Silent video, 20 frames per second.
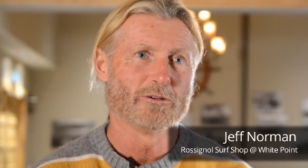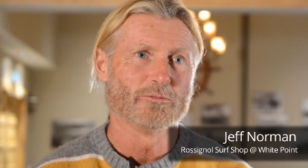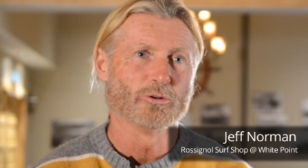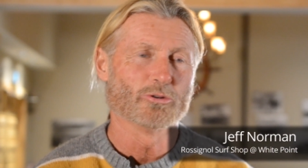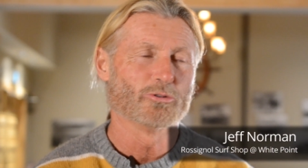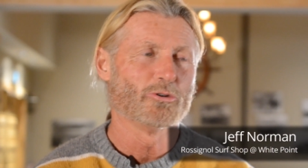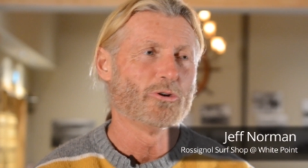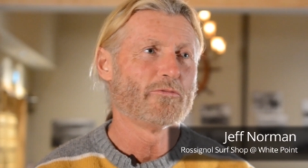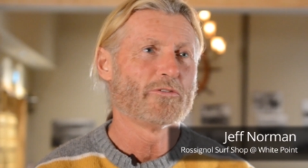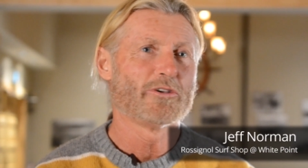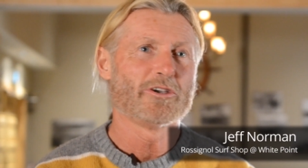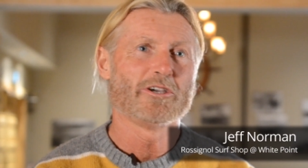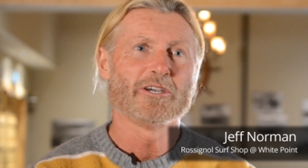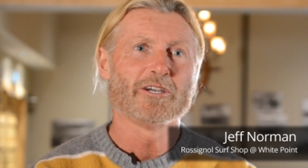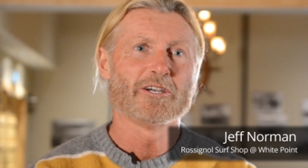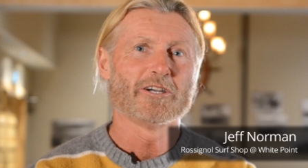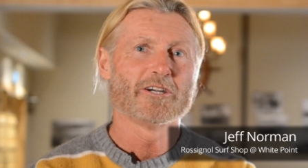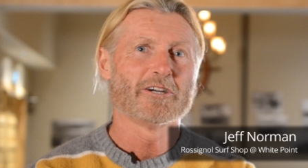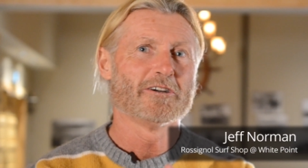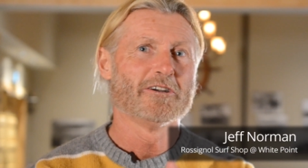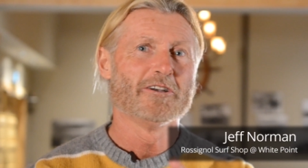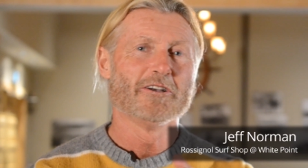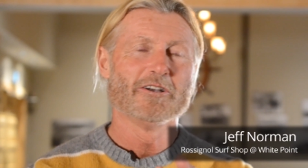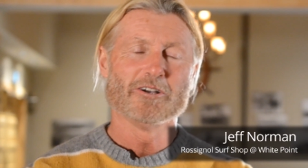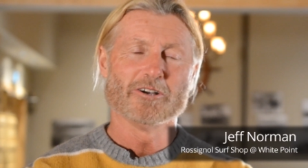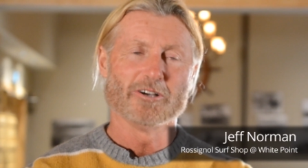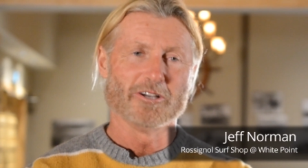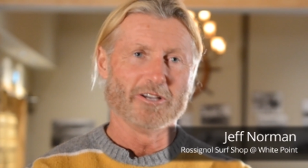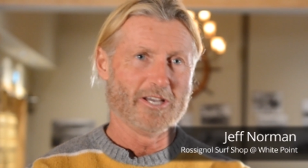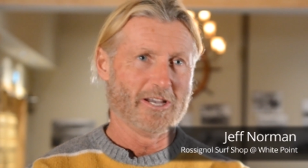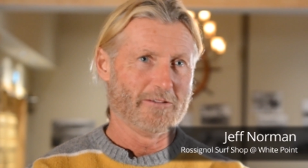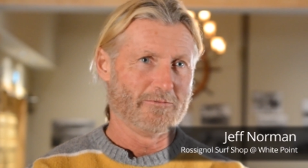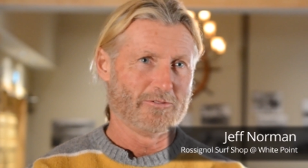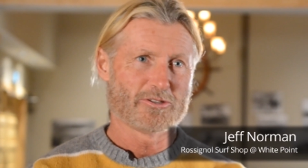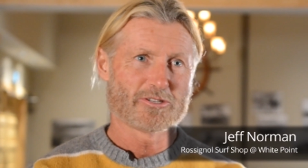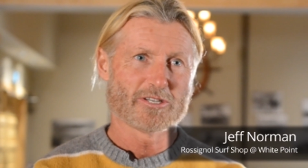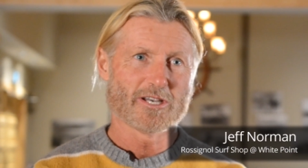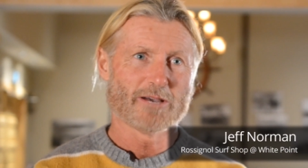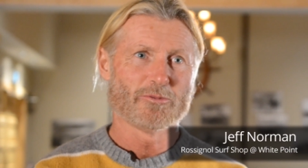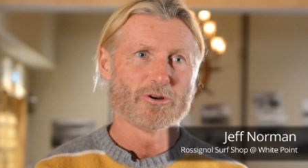We're over here every
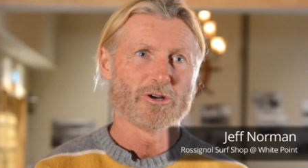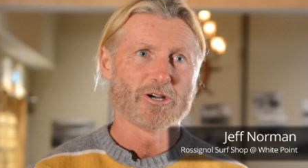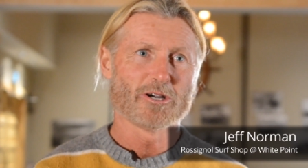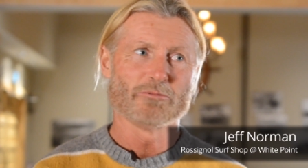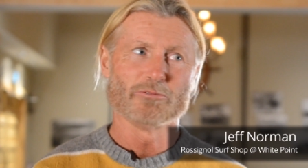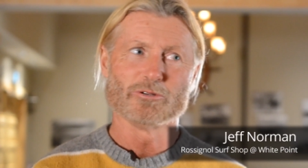summer.